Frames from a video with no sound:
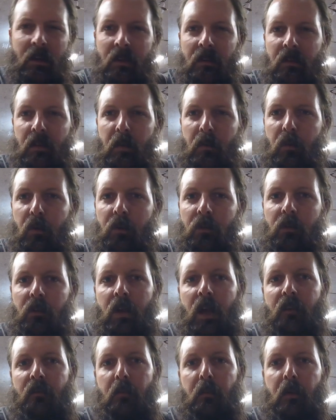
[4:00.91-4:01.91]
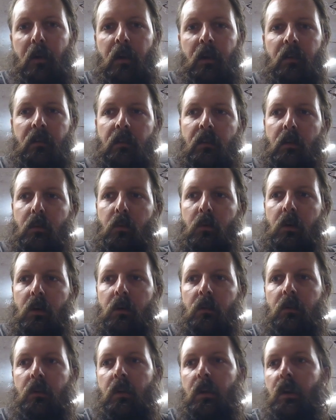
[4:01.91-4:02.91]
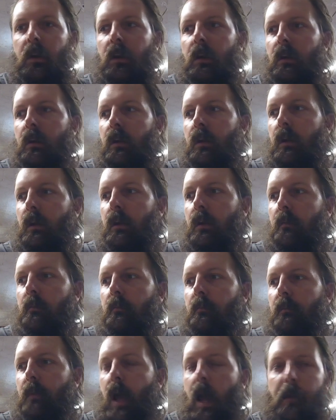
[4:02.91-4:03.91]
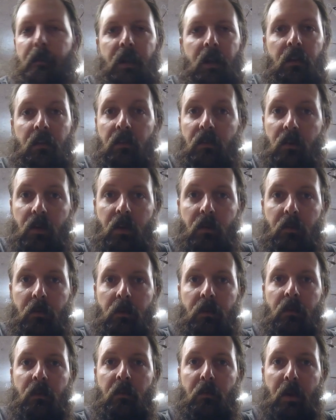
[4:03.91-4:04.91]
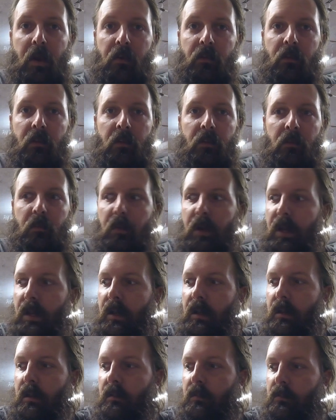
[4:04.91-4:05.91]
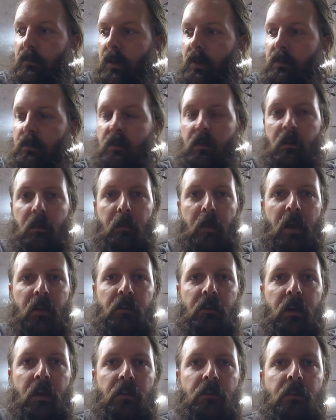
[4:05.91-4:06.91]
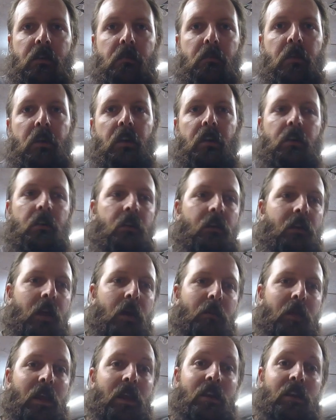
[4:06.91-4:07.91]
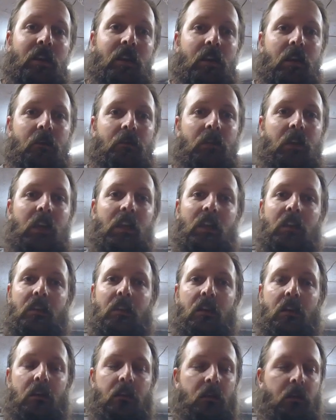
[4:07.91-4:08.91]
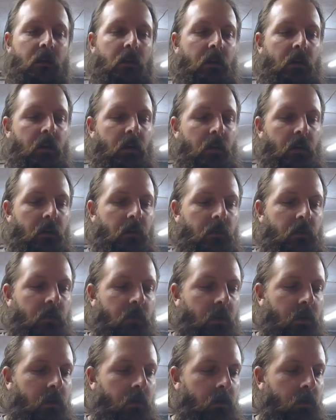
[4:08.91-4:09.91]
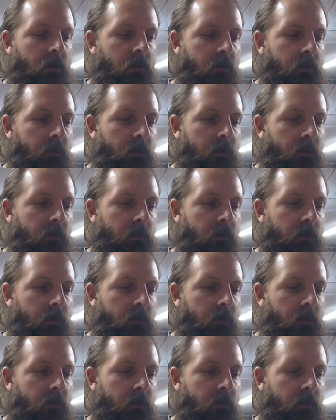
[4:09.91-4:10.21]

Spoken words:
Some boards will have a mark, some won't. I'm not a circuit board specialist by any stretch of the imagination, but I'm handy enough to get it done. So